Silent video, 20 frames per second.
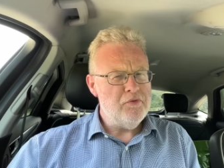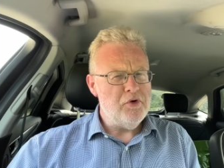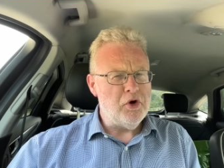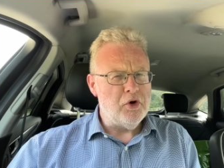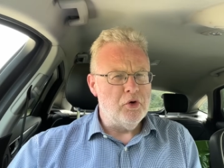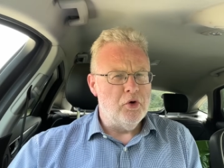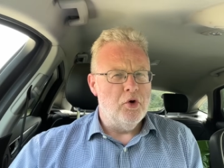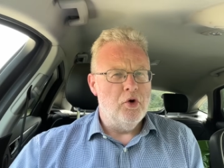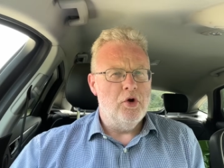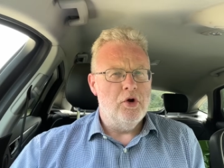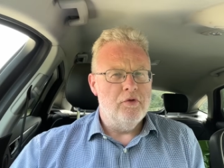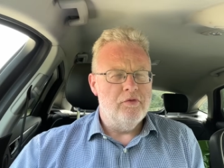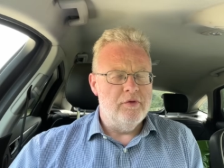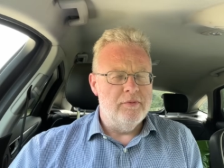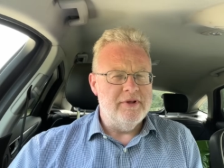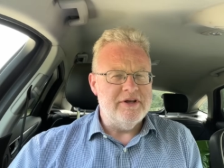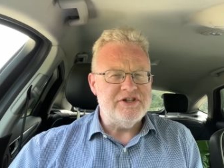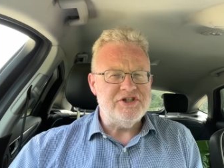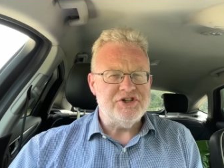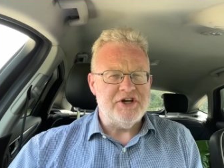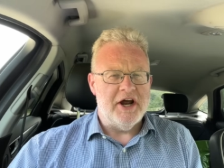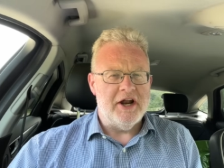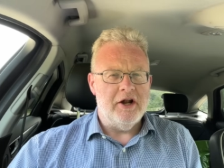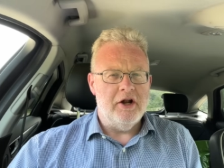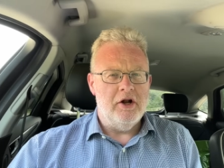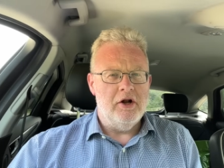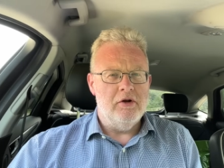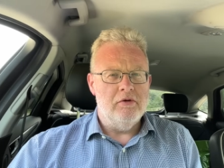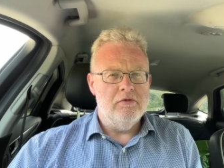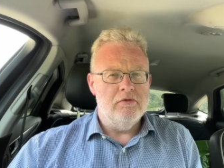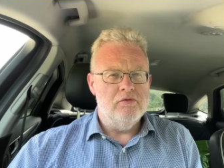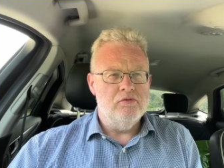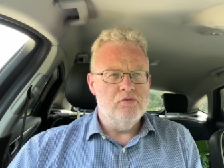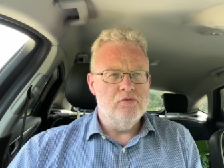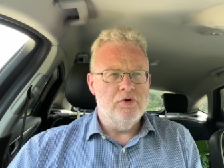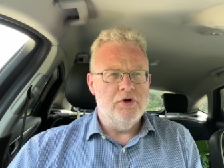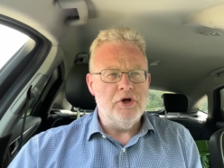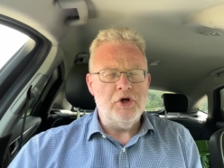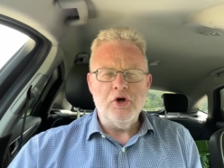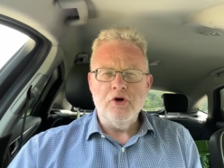recall from this channel
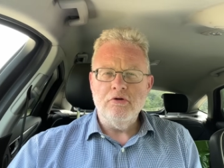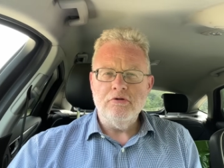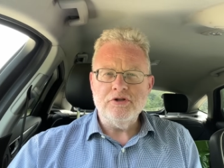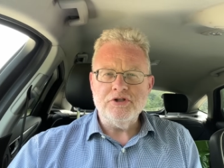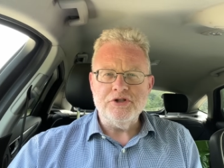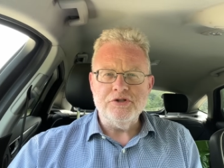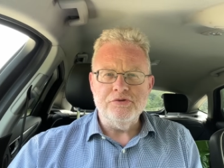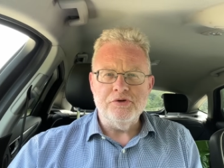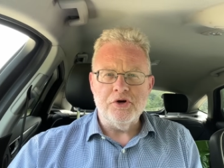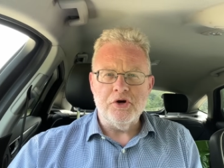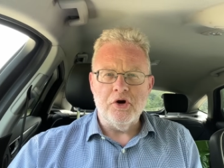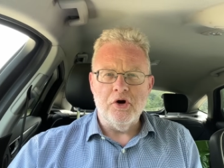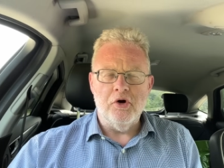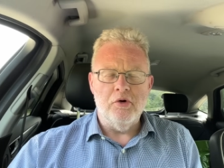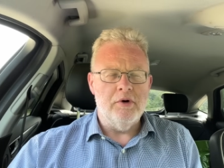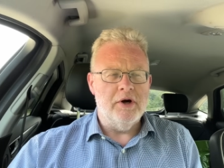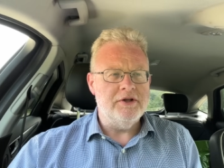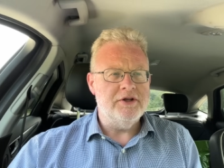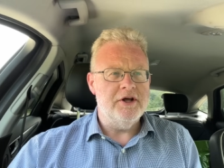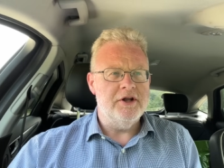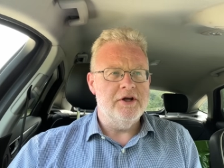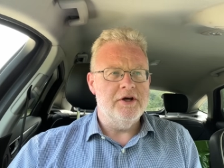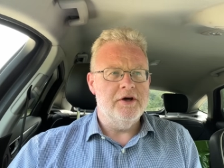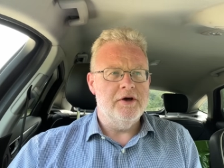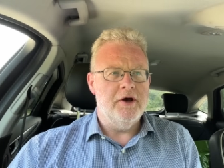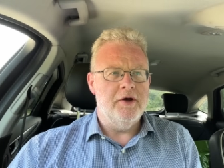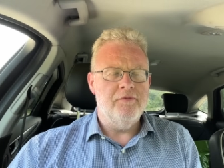ooh, a year or two ago, I did a,